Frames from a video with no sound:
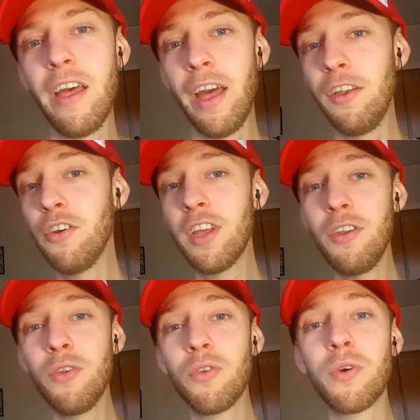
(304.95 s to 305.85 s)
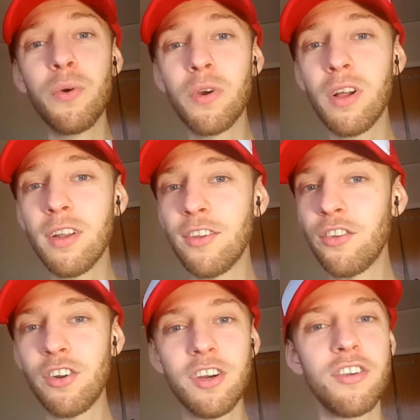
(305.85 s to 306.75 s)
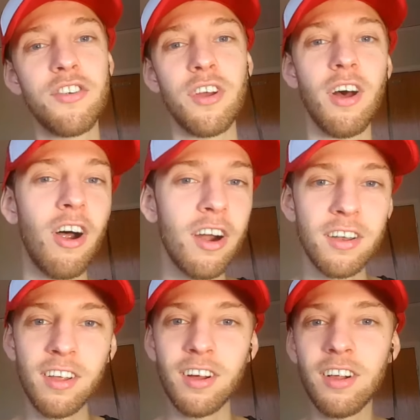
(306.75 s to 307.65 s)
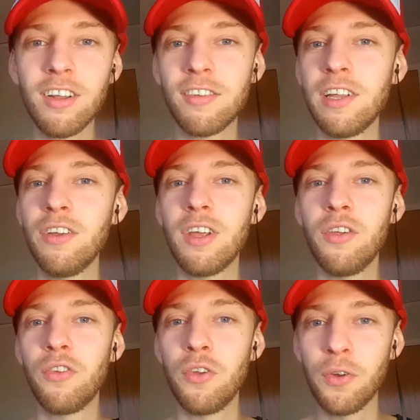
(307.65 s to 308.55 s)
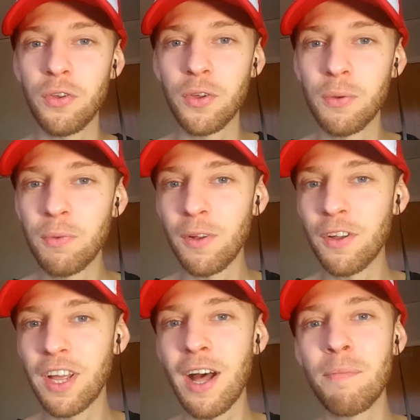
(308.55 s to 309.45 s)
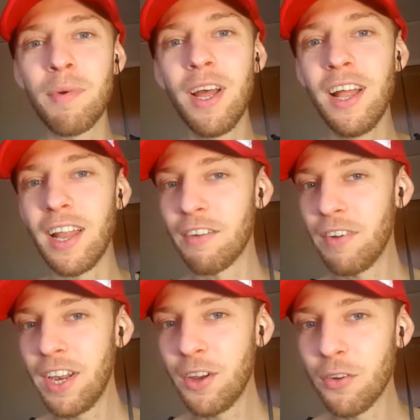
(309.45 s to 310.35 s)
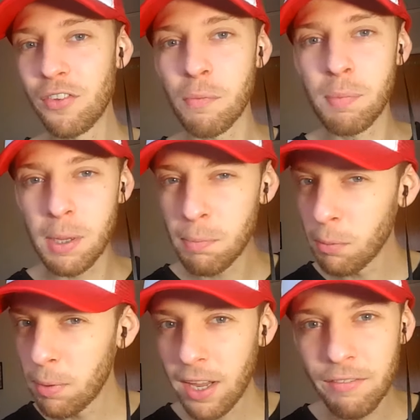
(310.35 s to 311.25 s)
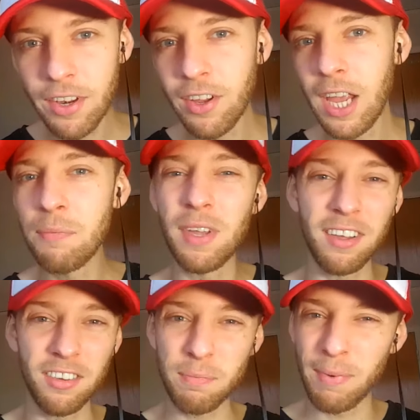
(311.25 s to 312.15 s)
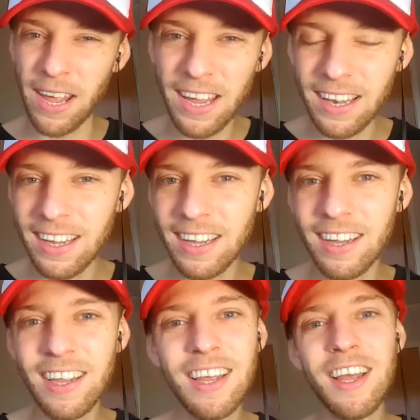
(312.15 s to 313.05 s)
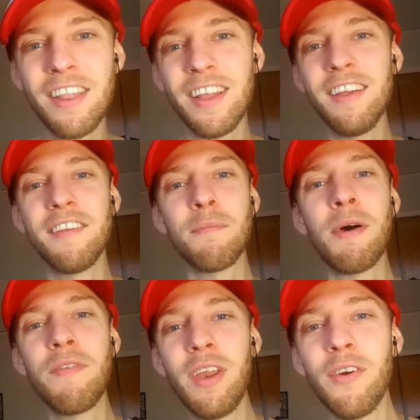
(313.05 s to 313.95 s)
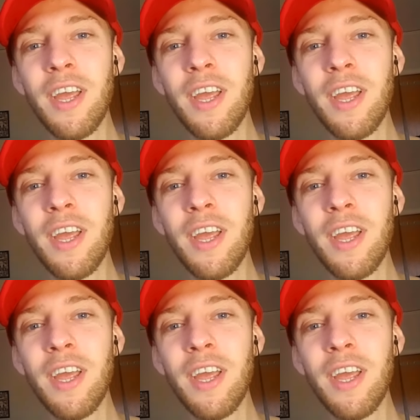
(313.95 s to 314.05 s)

And you can use Google to search articles, and you can use YouTube to look up like videos of people playing video games, explaining things about video